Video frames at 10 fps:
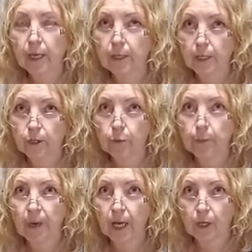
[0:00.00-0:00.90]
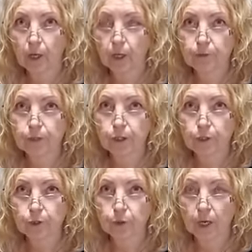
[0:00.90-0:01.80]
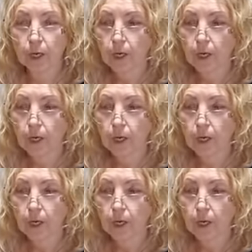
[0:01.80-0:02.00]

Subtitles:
and then you would back off to